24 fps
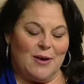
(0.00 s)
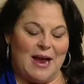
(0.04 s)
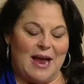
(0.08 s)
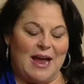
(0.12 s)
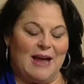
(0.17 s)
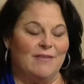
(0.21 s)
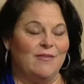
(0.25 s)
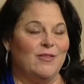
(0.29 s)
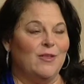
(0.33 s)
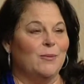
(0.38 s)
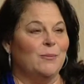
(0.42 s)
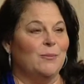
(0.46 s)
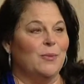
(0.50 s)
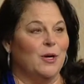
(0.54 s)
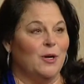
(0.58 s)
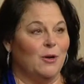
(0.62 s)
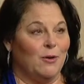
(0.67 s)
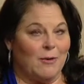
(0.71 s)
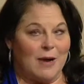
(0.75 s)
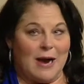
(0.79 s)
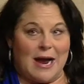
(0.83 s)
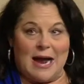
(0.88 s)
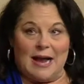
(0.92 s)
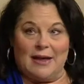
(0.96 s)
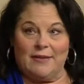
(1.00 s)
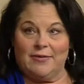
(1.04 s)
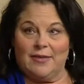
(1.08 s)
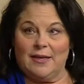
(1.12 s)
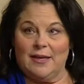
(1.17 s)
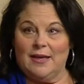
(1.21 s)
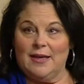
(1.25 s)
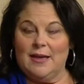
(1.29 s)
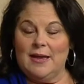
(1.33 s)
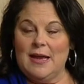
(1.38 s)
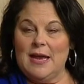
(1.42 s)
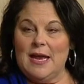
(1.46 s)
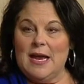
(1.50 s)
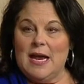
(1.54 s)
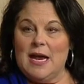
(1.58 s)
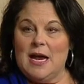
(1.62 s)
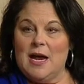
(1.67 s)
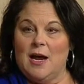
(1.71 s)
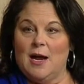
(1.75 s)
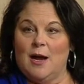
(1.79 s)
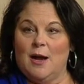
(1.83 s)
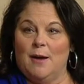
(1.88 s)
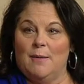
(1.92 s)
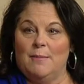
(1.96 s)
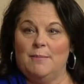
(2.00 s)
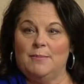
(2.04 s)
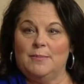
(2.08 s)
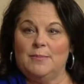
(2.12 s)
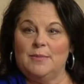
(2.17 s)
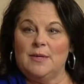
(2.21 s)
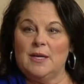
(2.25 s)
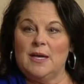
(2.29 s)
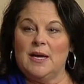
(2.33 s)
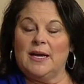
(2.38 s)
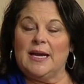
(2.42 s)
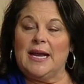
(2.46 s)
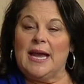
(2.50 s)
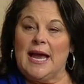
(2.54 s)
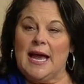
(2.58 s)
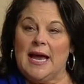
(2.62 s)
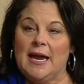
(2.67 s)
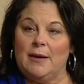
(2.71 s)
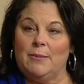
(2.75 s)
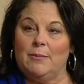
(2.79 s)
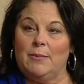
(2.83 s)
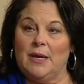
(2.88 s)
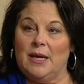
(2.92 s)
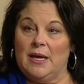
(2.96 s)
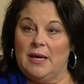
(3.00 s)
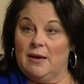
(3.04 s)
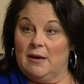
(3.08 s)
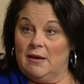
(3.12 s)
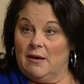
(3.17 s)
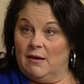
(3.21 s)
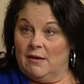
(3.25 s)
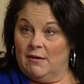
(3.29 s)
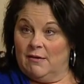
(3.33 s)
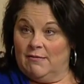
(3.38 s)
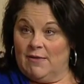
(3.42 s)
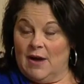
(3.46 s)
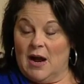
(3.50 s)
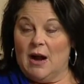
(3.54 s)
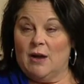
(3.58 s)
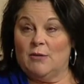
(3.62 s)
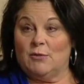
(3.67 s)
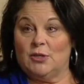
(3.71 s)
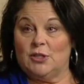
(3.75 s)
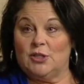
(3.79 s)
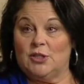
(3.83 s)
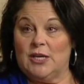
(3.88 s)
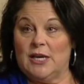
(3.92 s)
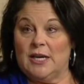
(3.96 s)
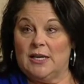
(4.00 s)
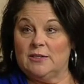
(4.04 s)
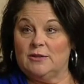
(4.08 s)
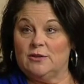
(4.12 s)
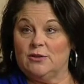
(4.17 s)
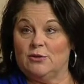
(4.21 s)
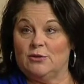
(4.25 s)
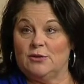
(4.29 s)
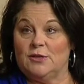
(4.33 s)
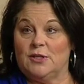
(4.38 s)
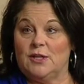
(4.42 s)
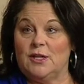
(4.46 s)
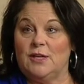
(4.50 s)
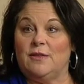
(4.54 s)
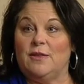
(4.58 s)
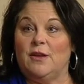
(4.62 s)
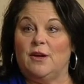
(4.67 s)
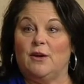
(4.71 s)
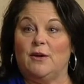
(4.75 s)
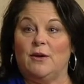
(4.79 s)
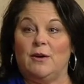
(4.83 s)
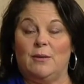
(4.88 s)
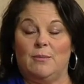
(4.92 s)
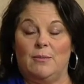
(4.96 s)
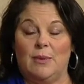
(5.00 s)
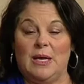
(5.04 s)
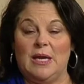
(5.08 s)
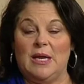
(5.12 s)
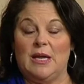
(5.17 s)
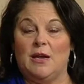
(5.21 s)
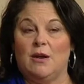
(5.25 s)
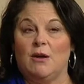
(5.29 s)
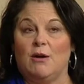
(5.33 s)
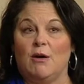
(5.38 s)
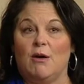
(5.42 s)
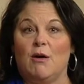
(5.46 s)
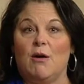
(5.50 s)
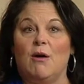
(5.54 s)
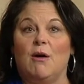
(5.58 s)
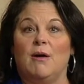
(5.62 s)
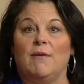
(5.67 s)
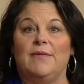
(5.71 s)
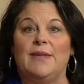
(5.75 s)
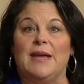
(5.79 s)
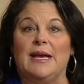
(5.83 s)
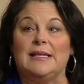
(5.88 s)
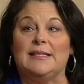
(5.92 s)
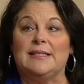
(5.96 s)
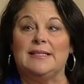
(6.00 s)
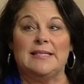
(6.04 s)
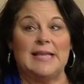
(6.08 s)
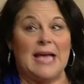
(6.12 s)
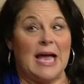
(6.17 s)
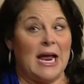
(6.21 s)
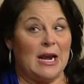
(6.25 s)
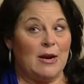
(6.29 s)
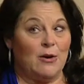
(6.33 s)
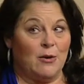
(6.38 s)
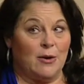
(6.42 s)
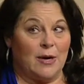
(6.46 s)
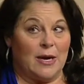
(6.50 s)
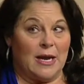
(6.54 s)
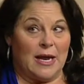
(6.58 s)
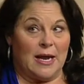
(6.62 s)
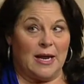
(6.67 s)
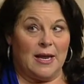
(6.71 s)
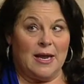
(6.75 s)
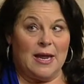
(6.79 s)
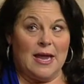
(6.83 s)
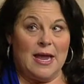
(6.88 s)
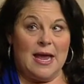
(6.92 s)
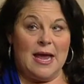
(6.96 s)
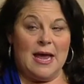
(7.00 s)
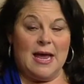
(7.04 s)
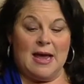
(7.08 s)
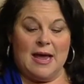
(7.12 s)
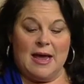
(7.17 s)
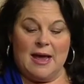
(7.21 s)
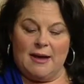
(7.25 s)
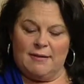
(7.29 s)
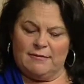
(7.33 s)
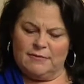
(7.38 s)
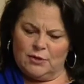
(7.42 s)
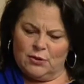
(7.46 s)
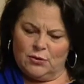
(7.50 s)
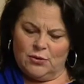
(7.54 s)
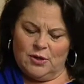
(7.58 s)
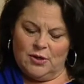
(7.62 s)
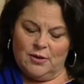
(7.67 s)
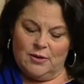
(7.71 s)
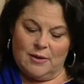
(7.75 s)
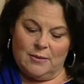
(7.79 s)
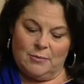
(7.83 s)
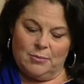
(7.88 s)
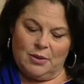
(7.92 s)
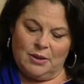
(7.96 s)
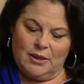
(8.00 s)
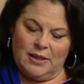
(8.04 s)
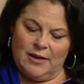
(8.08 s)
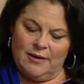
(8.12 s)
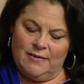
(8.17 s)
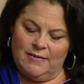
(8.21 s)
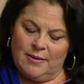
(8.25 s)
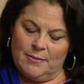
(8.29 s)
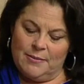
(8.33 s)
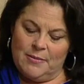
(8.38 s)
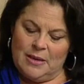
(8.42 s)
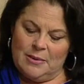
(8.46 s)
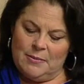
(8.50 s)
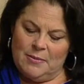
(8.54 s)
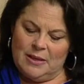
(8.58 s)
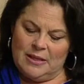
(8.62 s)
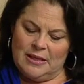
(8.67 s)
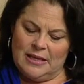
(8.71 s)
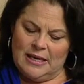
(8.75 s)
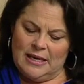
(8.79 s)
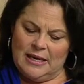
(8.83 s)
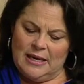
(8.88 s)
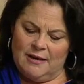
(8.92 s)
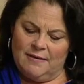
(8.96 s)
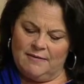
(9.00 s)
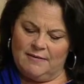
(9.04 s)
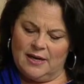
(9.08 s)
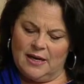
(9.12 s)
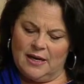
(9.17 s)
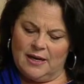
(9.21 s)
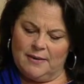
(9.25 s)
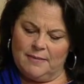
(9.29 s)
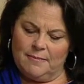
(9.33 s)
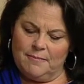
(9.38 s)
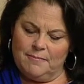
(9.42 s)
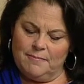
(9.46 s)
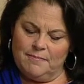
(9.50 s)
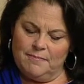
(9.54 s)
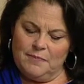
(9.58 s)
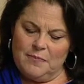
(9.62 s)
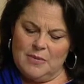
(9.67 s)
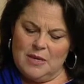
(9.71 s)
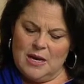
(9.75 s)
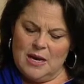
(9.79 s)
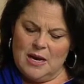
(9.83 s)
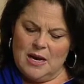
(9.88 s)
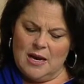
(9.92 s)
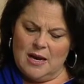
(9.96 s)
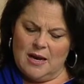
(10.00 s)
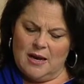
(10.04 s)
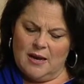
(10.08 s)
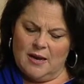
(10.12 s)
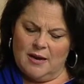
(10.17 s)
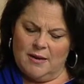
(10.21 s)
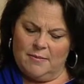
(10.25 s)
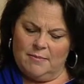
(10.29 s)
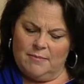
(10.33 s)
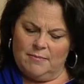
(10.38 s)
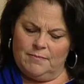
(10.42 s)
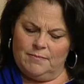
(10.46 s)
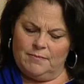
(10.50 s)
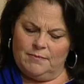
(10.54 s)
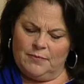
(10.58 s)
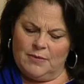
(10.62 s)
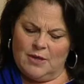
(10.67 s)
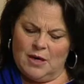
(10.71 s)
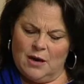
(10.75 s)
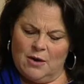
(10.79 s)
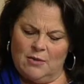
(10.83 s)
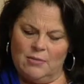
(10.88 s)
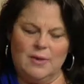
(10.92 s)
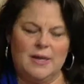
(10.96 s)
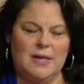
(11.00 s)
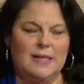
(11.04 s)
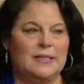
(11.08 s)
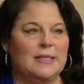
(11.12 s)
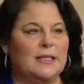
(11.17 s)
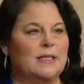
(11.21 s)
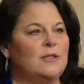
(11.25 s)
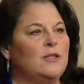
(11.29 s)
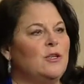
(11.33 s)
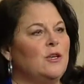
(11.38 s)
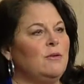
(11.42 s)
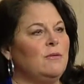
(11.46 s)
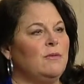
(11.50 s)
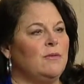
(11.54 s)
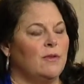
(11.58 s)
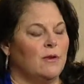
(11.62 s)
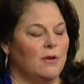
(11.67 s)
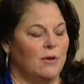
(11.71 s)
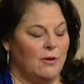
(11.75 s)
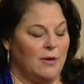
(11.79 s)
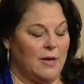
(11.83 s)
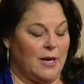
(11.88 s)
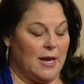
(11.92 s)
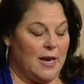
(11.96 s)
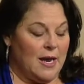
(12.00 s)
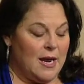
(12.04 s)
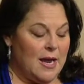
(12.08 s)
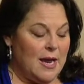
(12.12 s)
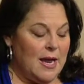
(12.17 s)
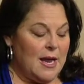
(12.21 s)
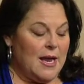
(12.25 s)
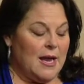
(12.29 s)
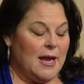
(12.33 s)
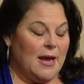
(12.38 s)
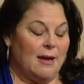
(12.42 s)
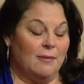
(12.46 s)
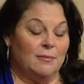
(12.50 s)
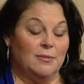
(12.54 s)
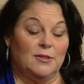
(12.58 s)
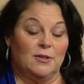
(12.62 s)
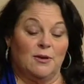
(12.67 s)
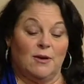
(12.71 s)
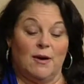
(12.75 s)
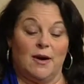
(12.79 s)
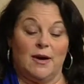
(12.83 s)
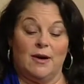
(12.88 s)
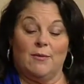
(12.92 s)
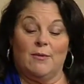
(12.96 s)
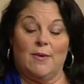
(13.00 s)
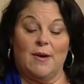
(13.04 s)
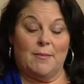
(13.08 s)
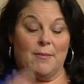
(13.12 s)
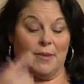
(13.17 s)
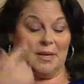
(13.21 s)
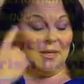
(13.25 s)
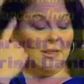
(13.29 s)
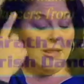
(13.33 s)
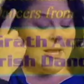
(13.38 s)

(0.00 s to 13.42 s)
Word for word: have the McGrath um, Academy of Irish Dancers. Mm -hmm. They're going to be here on that Saturday afternoon, I believe. It may be the evening. Um, no, is it two thirty? I'm sorry, I don't have my